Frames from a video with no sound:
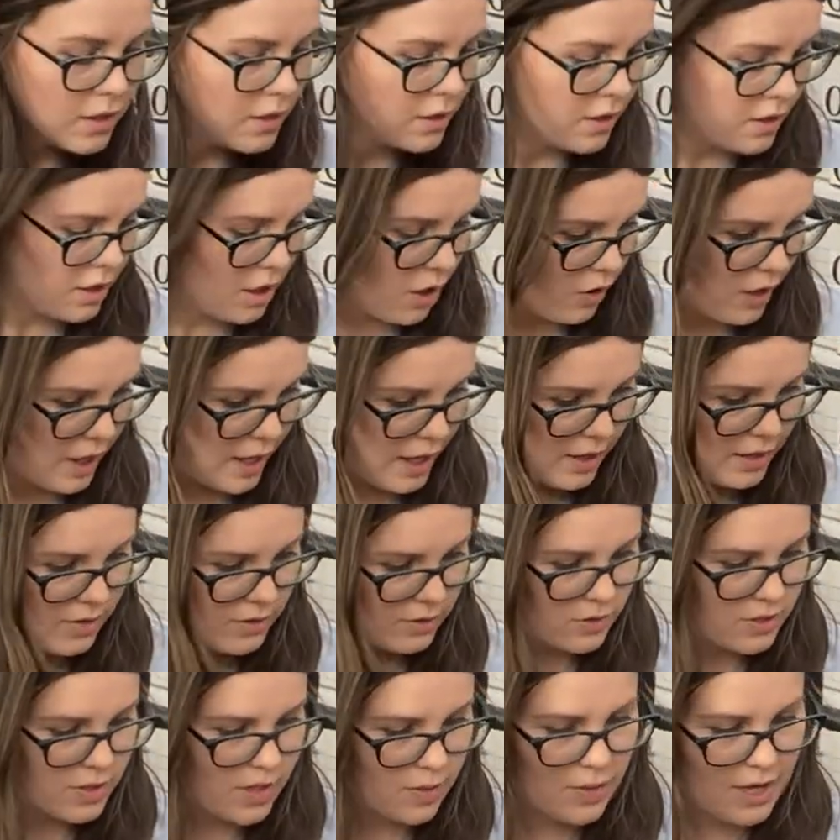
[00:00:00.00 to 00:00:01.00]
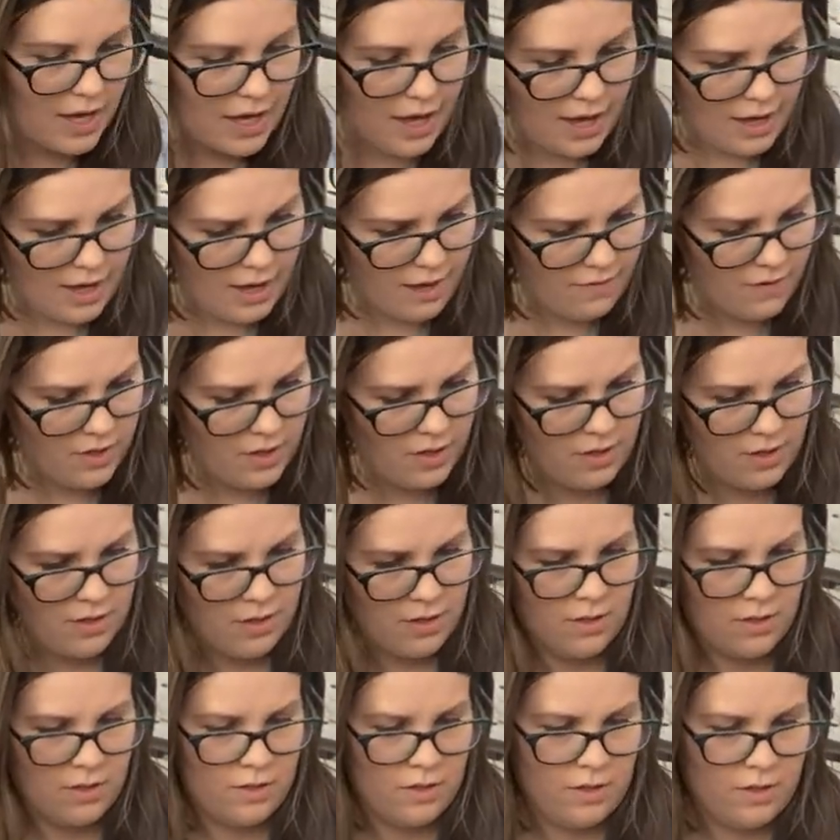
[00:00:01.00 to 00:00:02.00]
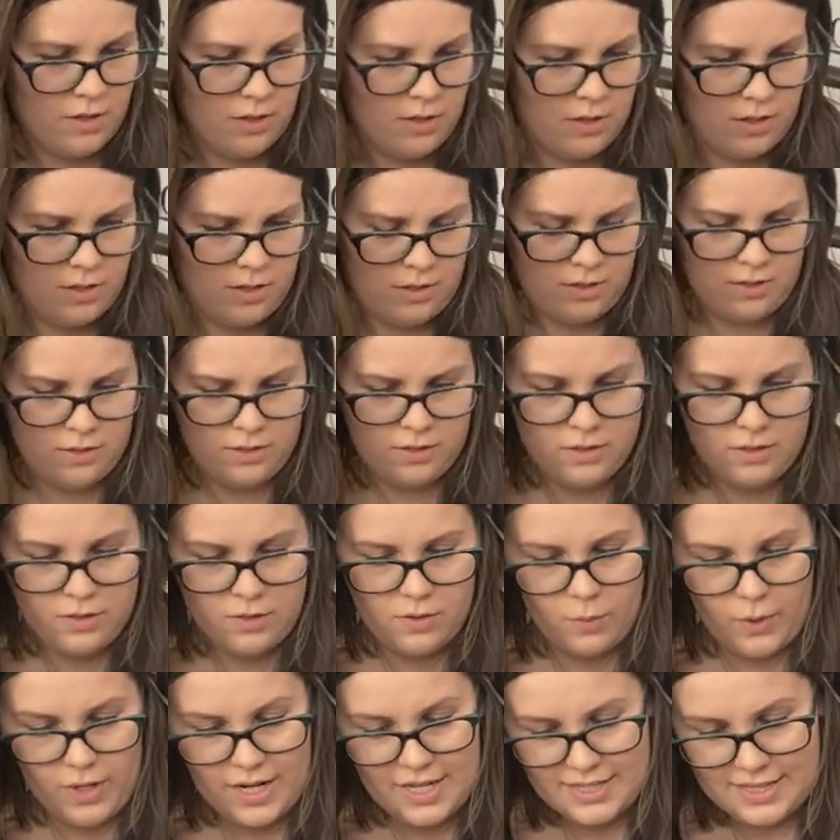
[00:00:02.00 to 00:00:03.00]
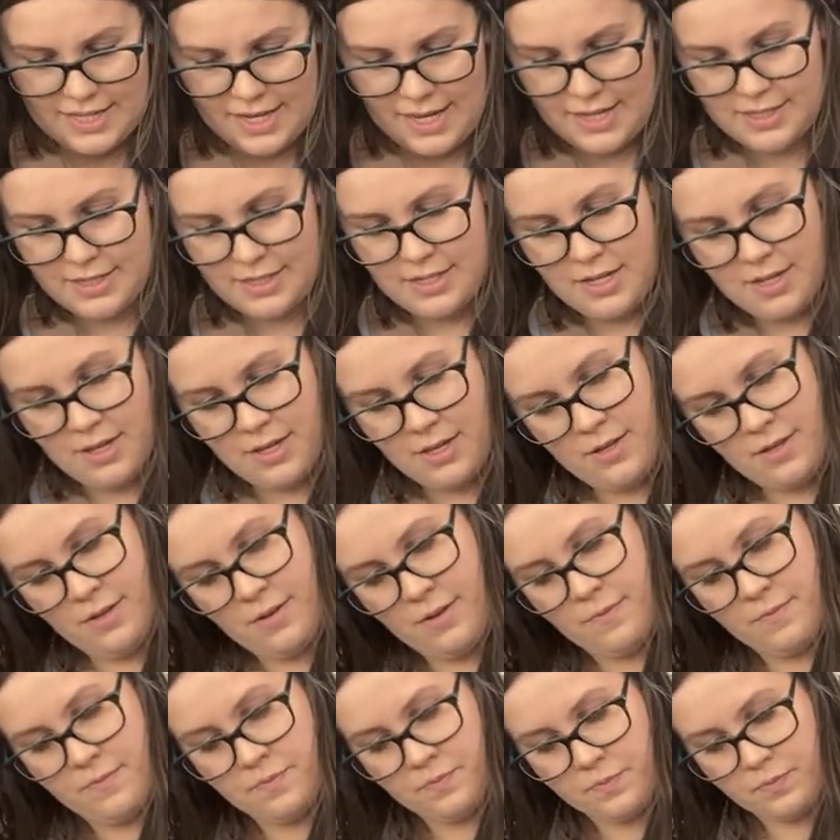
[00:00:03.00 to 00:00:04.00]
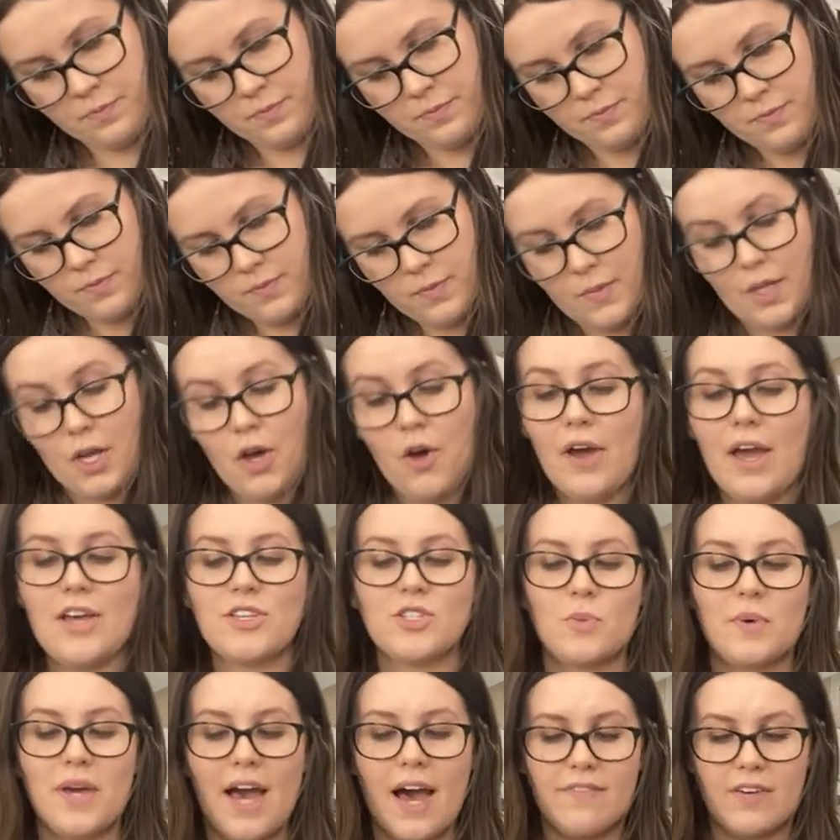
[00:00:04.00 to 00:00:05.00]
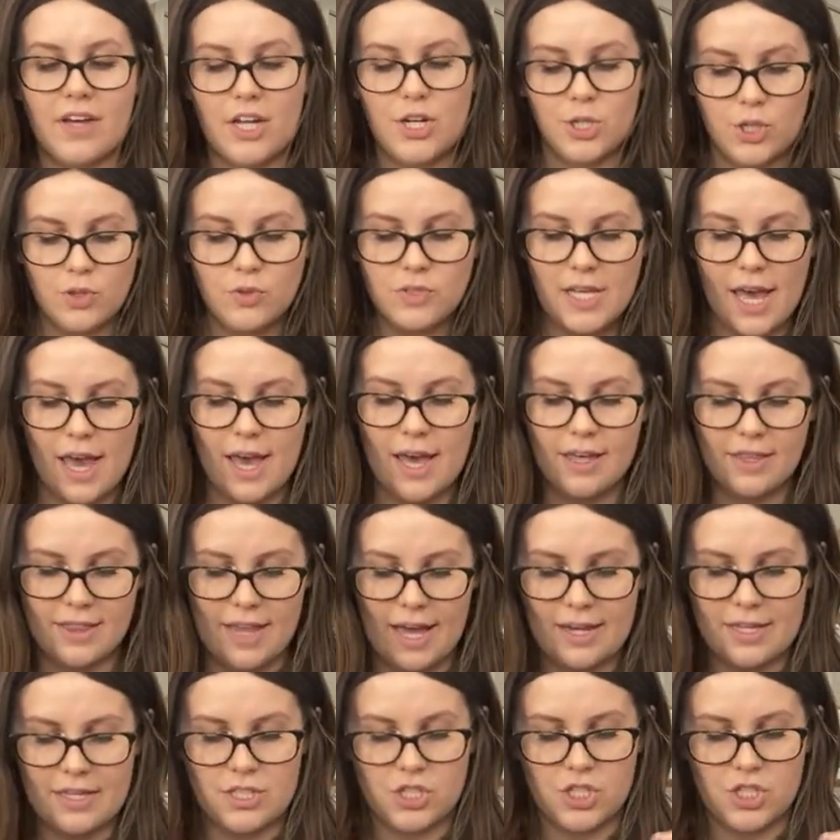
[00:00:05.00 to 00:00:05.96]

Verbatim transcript: Okay, looks like we have, what is this? Okay, so we have a new day that is